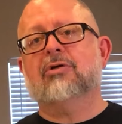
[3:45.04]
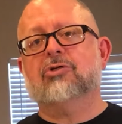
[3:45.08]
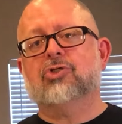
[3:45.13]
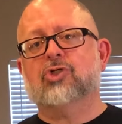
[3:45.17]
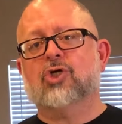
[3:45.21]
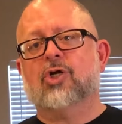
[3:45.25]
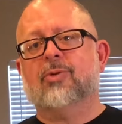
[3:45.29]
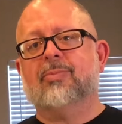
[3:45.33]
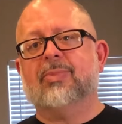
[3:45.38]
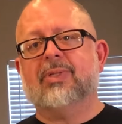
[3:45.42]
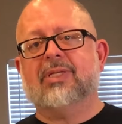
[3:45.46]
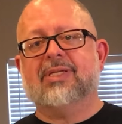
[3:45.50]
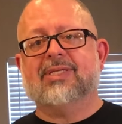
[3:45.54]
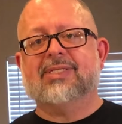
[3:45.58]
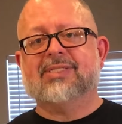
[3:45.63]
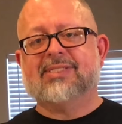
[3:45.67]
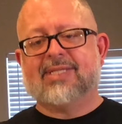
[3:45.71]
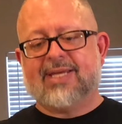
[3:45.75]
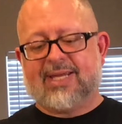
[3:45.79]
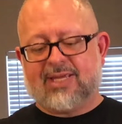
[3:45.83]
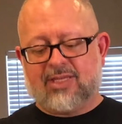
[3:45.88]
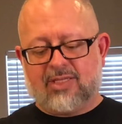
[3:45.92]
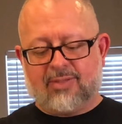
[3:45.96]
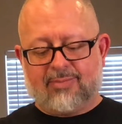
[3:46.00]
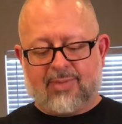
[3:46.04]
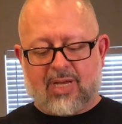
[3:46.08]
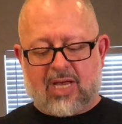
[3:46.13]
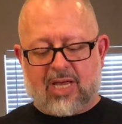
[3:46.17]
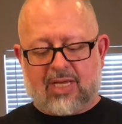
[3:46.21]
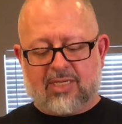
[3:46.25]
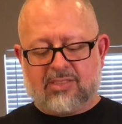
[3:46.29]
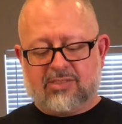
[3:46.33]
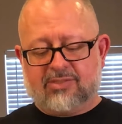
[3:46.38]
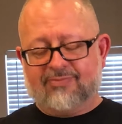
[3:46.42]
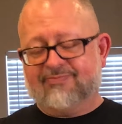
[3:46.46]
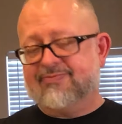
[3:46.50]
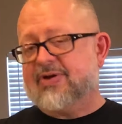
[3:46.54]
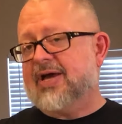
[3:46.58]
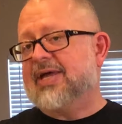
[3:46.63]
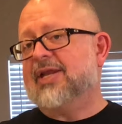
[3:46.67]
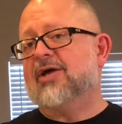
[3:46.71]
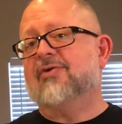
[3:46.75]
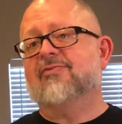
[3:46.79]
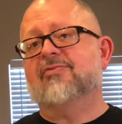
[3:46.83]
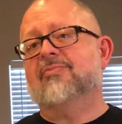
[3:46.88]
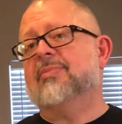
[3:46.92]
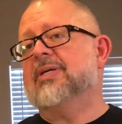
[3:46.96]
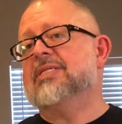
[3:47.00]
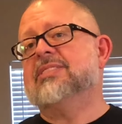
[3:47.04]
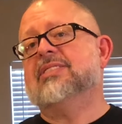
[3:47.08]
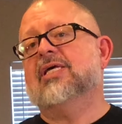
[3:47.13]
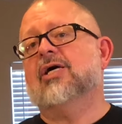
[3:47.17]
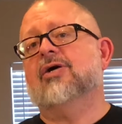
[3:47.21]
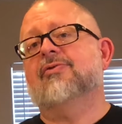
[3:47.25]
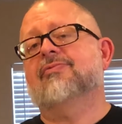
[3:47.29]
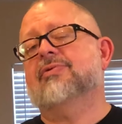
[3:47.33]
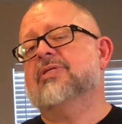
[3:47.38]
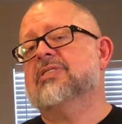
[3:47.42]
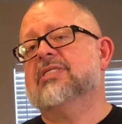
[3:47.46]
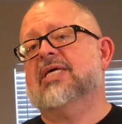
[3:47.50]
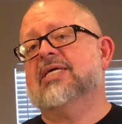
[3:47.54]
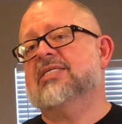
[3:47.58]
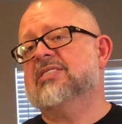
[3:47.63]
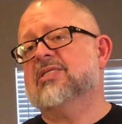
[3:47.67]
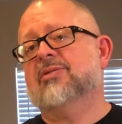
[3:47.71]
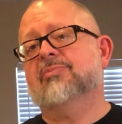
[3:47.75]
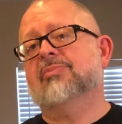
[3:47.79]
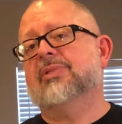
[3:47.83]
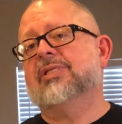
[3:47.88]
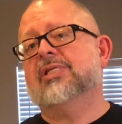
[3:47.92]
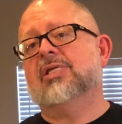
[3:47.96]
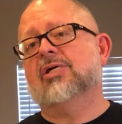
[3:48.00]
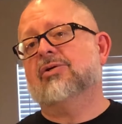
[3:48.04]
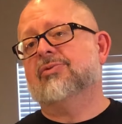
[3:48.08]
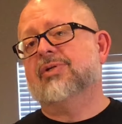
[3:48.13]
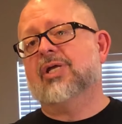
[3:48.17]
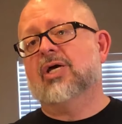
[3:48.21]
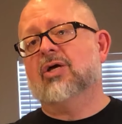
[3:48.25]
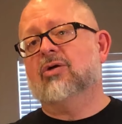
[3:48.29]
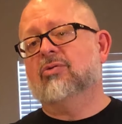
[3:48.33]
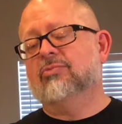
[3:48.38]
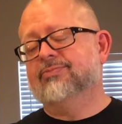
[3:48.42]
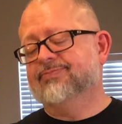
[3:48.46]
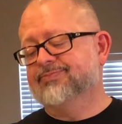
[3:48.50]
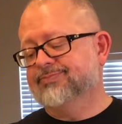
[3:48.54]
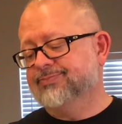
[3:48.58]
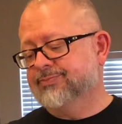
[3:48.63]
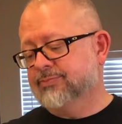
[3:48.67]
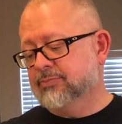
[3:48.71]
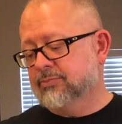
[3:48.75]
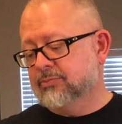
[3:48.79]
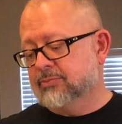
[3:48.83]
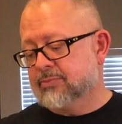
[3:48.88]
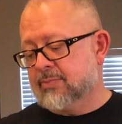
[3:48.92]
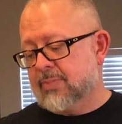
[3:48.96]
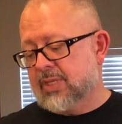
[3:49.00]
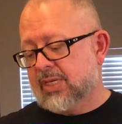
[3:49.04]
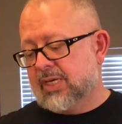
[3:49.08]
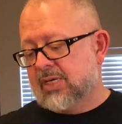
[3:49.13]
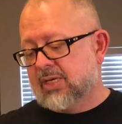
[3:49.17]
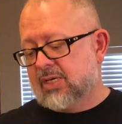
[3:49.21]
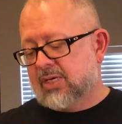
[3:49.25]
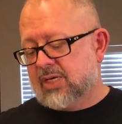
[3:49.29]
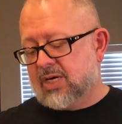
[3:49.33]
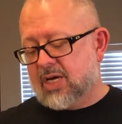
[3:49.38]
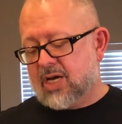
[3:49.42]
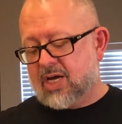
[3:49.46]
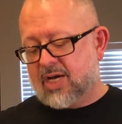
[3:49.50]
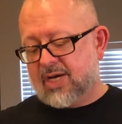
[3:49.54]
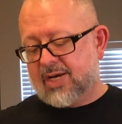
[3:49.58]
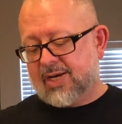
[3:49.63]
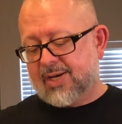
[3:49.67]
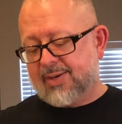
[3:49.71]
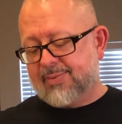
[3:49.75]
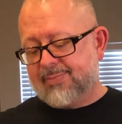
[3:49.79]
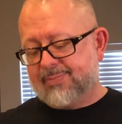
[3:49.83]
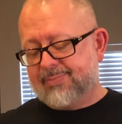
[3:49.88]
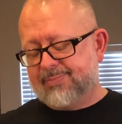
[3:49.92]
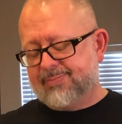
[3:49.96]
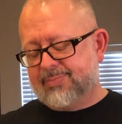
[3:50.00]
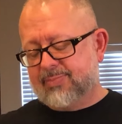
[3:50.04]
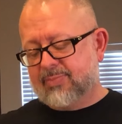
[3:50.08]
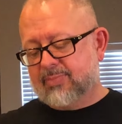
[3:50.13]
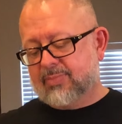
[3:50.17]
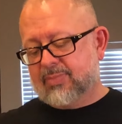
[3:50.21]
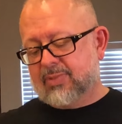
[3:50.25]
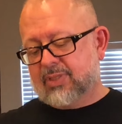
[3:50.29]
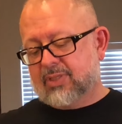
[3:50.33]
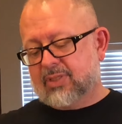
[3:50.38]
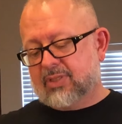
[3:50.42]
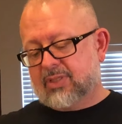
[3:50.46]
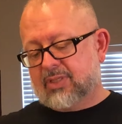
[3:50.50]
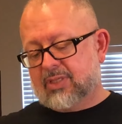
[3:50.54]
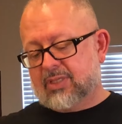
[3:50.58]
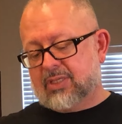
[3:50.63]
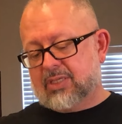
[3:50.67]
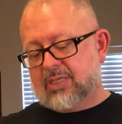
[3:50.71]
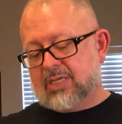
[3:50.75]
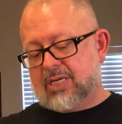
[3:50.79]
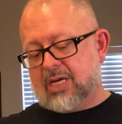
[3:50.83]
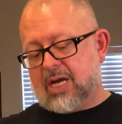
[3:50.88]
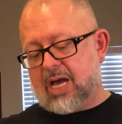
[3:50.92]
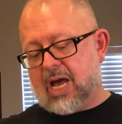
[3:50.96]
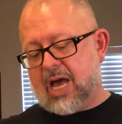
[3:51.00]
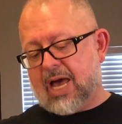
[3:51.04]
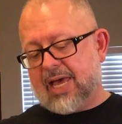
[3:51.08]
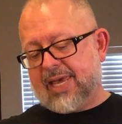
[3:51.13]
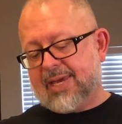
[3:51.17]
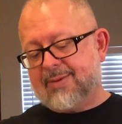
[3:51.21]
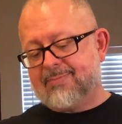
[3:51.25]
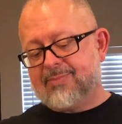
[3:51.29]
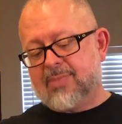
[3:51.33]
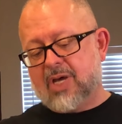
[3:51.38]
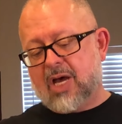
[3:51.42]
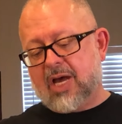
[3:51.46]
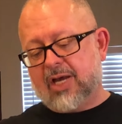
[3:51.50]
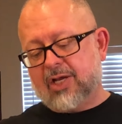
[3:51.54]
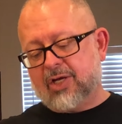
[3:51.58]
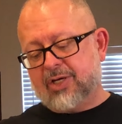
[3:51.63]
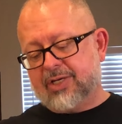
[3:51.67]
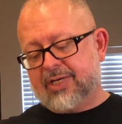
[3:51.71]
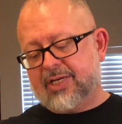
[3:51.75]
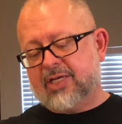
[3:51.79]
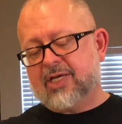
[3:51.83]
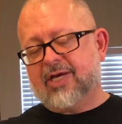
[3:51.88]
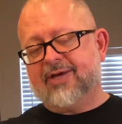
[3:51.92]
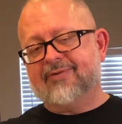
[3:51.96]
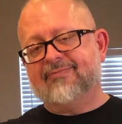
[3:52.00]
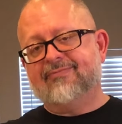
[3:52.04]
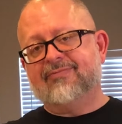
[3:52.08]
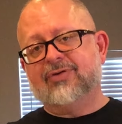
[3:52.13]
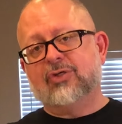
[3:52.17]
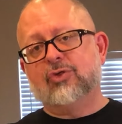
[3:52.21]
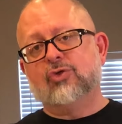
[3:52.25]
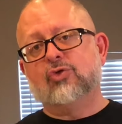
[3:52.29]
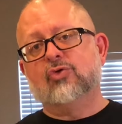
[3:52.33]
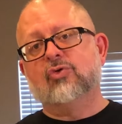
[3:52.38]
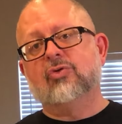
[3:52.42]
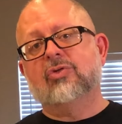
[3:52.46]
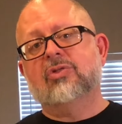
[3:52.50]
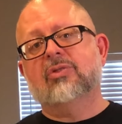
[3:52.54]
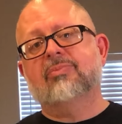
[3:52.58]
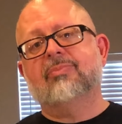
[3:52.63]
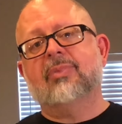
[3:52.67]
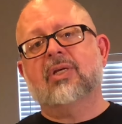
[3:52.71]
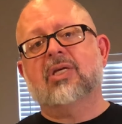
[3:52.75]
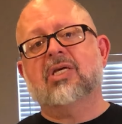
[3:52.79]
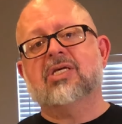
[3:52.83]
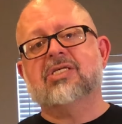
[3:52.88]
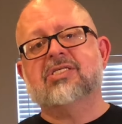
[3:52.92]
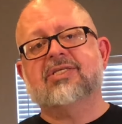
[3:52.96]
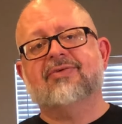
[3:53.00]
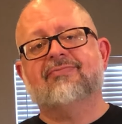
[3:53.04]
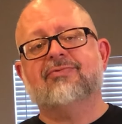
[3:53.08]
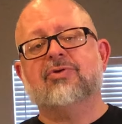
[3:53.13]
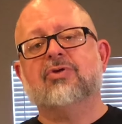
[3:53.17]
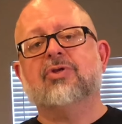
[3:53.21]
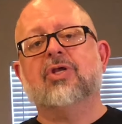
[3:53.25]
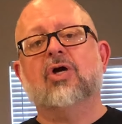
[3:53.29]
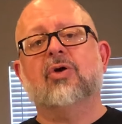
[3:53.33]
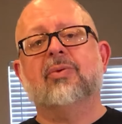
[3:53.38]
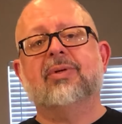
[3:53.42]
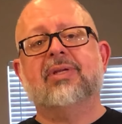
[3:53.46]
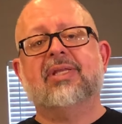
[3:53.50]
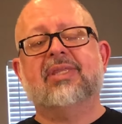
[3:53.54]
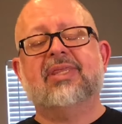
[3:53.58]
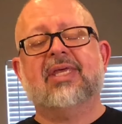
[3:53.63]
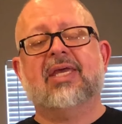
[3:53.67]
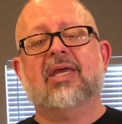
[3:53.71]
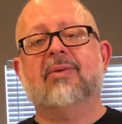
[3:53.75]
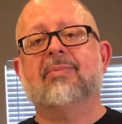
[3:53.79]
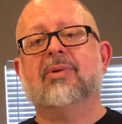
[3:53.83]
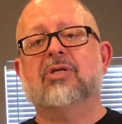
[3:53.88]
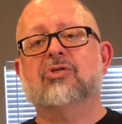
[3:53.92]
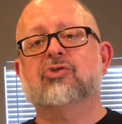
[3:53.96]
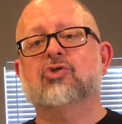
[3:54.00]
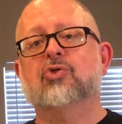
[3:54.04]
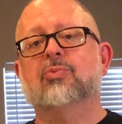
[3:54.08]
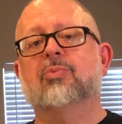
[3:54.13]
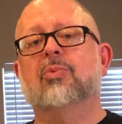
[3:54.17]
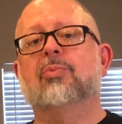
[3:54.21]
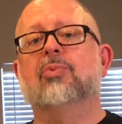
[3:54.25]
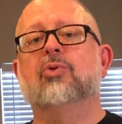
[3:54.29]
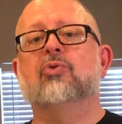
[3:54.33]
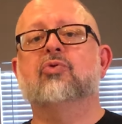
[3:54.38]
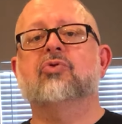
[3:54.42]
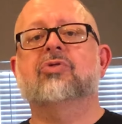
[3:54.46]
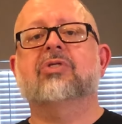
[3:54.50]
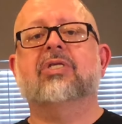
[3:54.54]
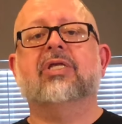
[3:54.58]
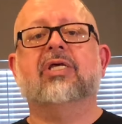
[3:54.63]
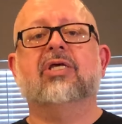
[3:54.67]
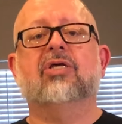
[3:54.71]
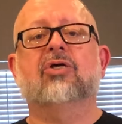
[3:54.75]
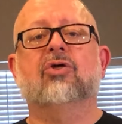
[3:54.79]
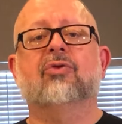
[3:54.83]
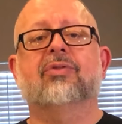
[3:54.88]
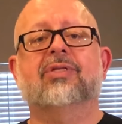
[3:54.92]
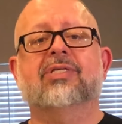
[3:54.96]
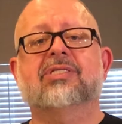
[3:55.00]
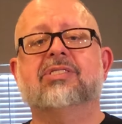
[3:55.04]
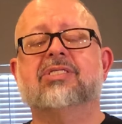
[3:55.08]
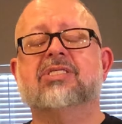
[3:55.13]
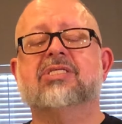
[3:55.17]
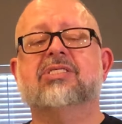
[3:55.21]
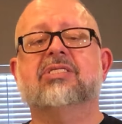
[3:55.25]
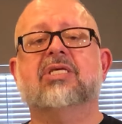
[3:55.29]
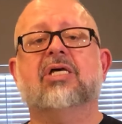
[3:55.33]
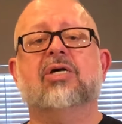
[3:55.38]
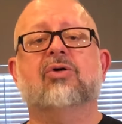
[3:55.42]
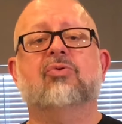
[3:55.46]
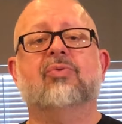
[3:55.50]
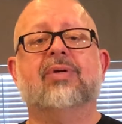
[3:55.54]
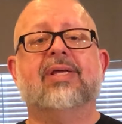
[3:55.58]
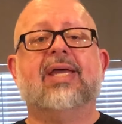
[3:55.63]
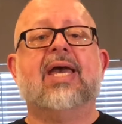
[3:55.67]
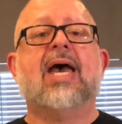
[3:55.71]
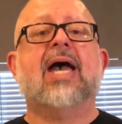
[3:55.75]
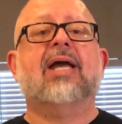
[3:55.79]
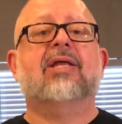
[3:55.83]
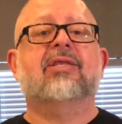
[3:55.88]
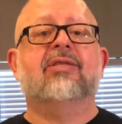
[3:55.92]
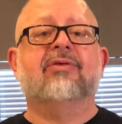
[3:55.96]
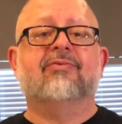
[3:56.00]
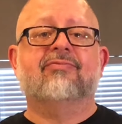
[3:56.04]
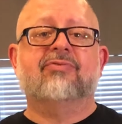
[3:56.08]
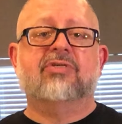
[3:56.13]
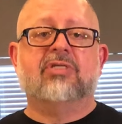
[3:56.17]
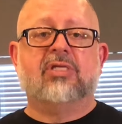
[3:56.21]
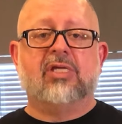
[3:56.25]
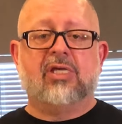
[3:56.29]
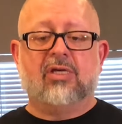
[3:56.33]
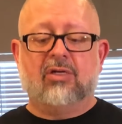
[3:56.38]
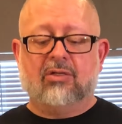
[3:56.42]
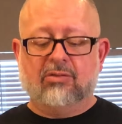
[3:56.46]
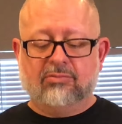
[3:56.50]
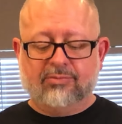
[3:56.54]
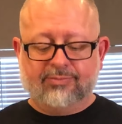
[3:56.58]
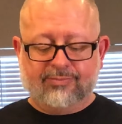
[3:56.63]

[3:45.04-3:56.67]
sharp it is out of the box and find out for myself because I simply don't know. I am not going to cut food because if you know anything about super blue steel, this is a reactive steel.